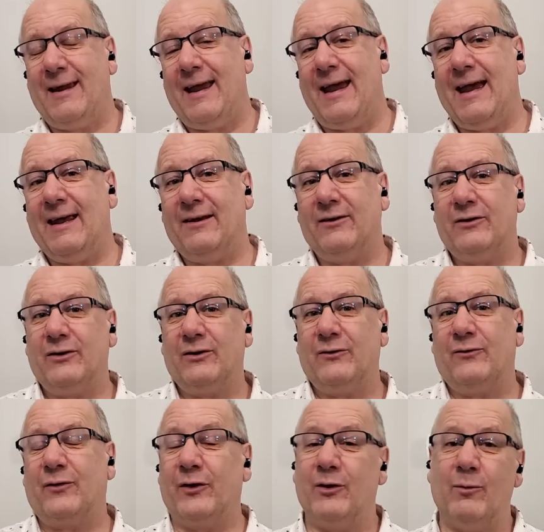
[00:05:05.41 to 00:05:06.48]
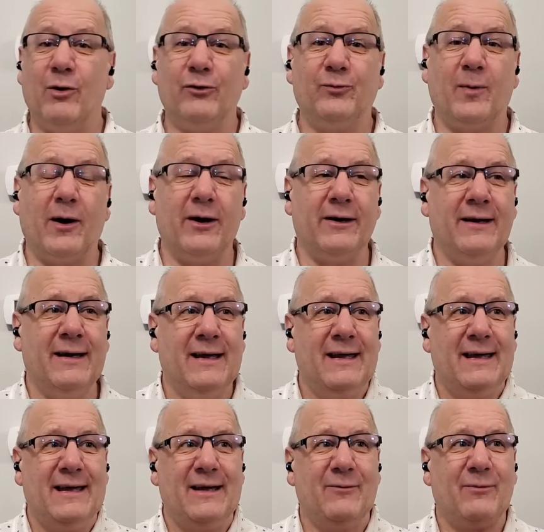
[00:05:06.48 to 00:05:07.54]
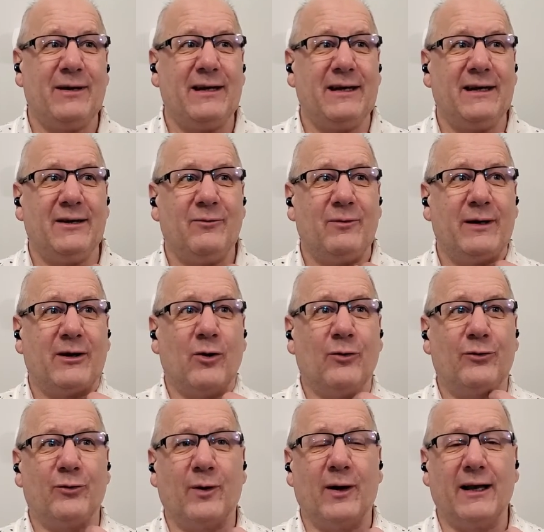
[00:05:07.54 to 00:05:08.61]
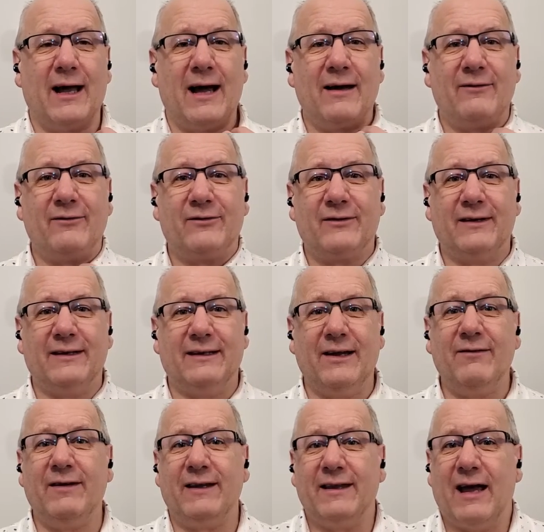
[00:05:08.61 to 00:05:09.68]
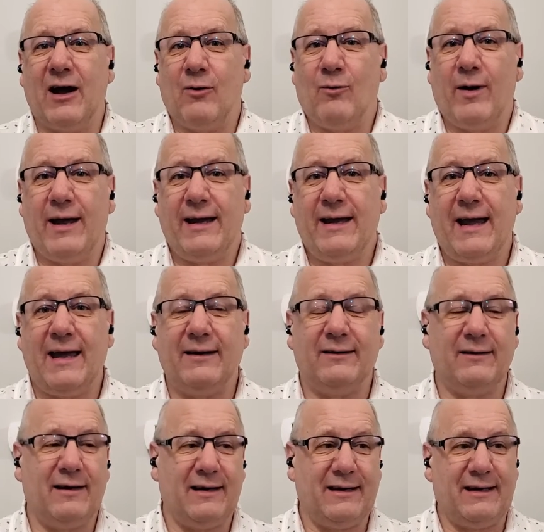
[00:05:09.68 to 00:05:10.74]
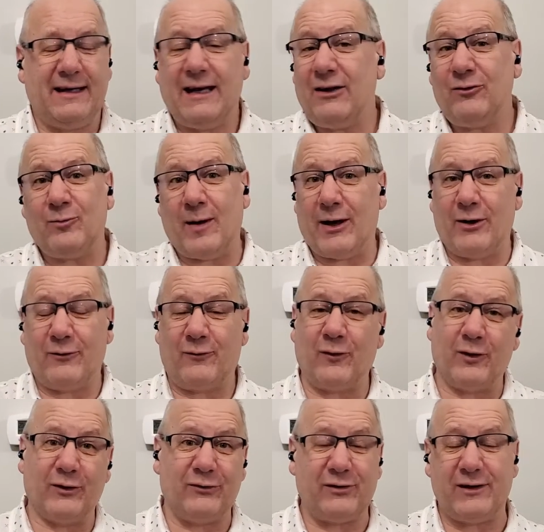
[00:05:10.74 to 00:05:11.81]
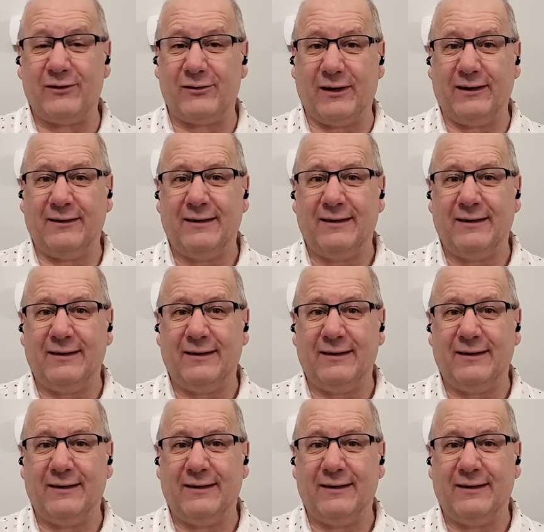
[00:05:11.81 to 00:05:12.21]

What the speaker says: And for the most part, we go through our lives living that way, and it is better for a season.